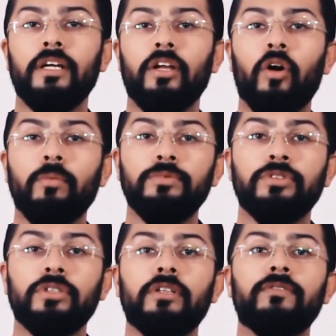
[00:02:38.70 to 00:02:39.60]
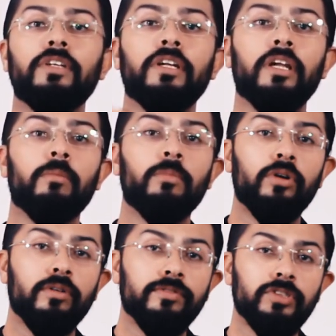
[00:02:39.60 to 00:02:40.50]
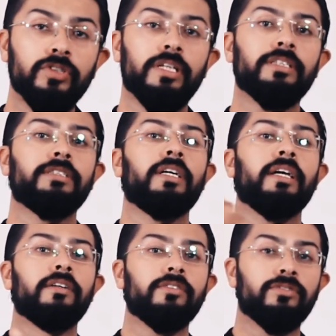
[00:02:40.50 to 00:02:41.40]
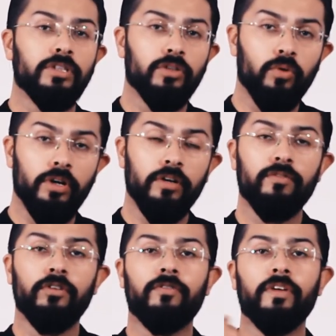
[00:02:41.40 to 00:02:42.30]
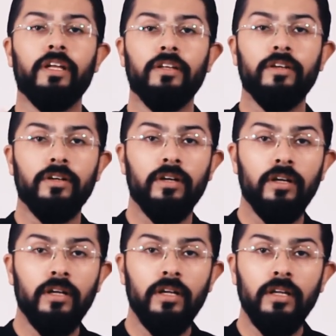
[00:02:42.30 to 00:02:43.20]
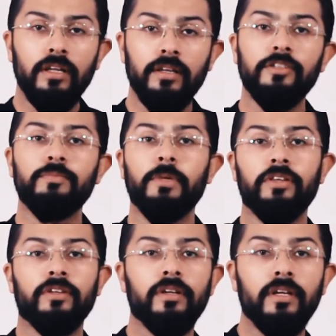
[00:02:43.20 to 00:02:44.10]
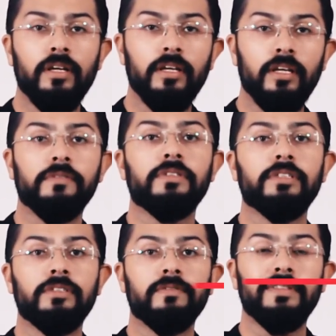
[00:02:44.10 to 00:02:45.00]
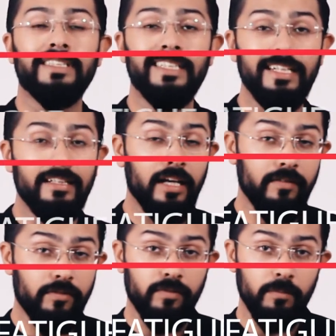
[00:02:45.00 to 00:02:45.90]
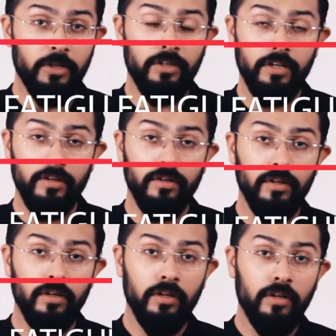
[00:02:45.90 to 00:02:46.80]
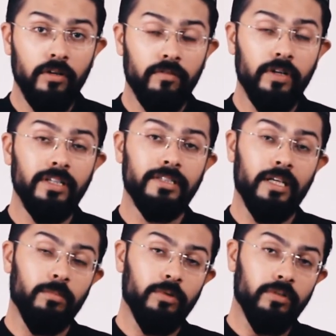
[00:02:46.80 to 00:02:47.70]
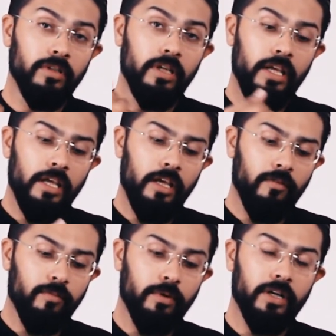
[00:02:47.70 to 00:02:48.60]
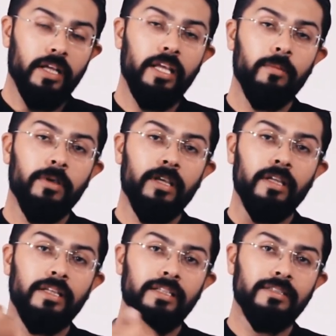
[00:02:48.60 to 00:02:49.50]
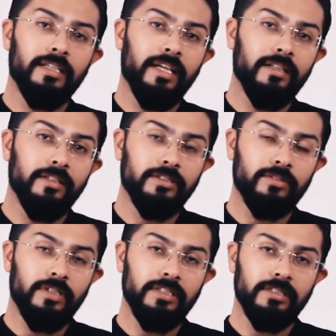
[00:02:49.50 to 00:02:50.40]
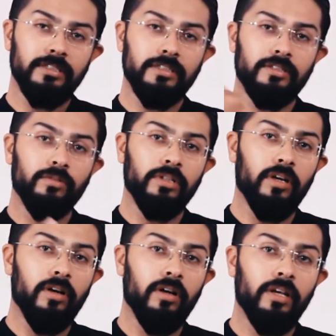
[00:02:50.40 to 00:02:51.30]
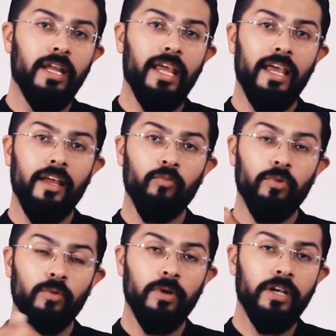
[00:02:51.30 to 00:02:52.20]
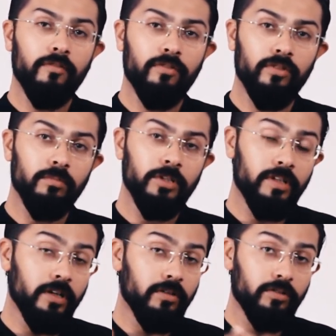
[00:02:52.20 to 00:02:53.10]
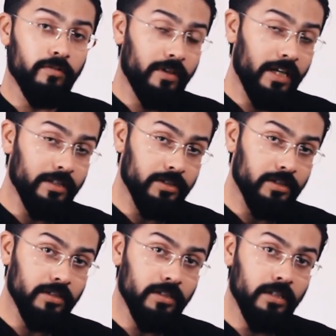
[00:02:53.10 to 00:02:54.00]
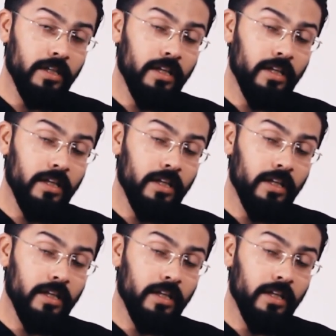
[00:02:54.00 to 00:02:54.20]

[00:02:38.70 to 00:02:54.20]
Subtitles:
and observe the number of stress cycles required for failure. This method gives us the fatigue life of a material. For example, if we're keeping these cyclic stresses going on and we're waiting for the material to fracture,